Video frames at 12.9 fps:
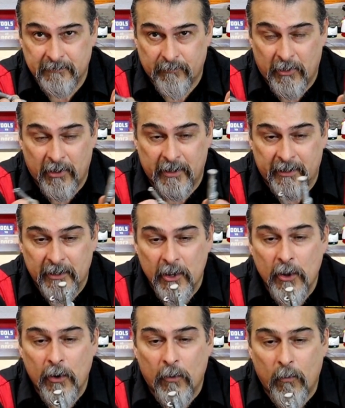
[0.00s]
part.
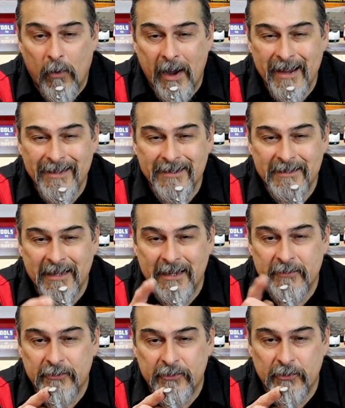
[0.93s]
Why did
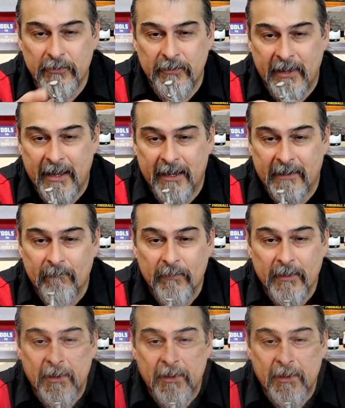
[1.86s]
they do that?